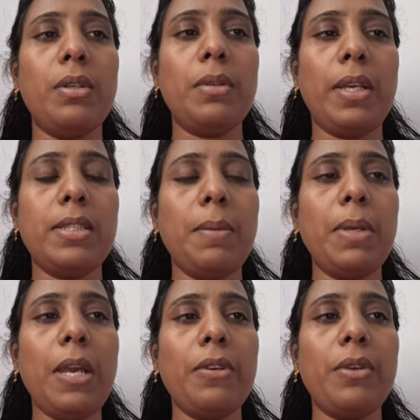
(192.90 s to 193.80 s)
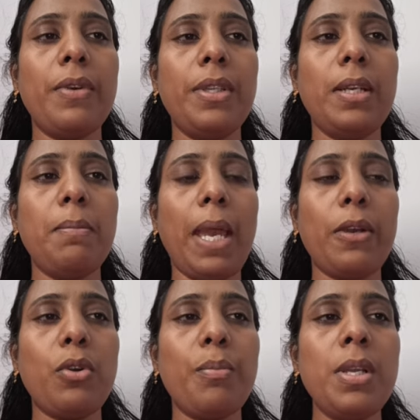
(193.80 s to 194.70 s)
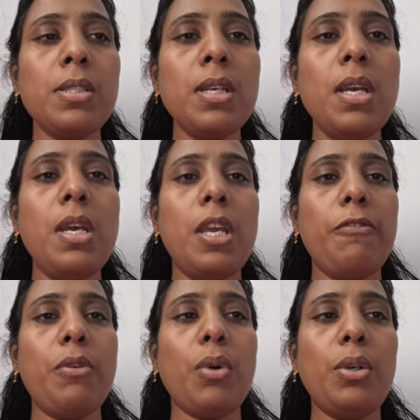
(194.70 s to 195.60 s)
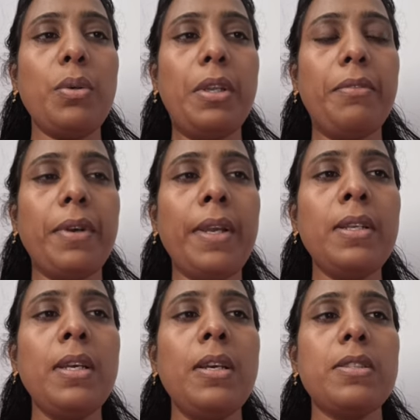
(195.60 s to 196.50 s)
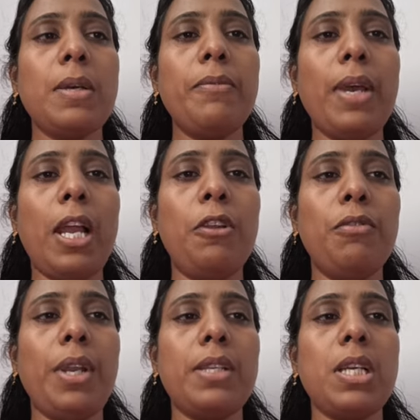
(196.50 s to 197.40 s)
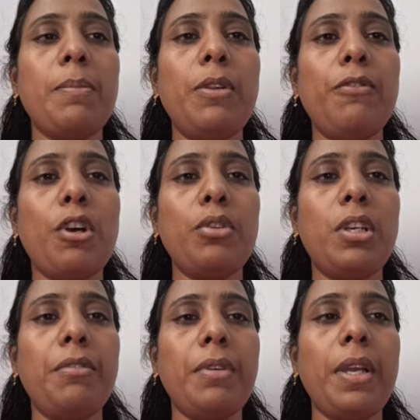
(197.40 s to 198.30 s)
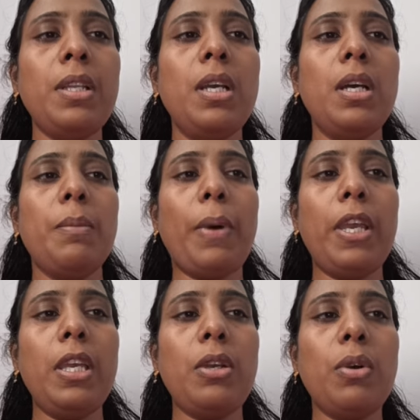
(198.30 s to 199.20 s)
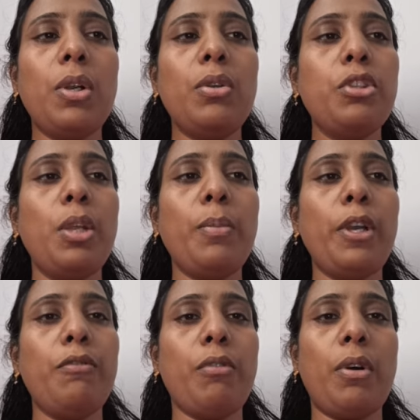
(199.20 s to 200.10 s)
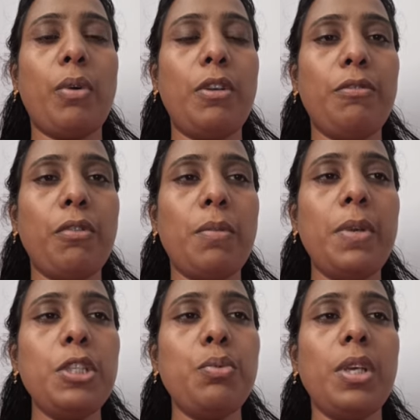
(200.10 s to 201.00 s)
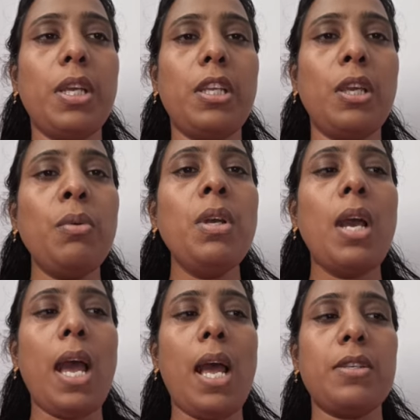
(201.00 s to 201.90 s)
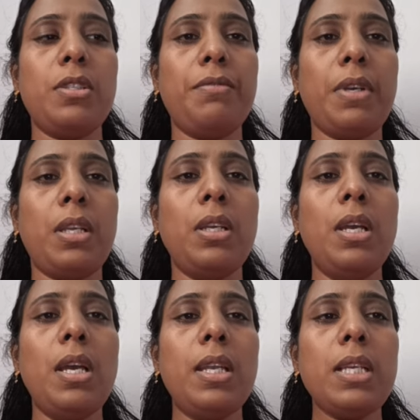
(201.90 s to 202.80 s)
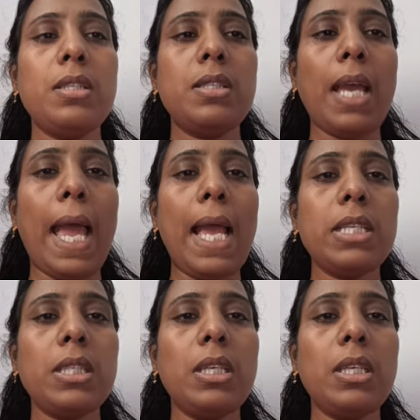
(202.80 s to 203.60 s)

example I have given, that macro means if you want to define some value. For example, if you want to define pi equal to 3.14 means we can give hash define. Next is hash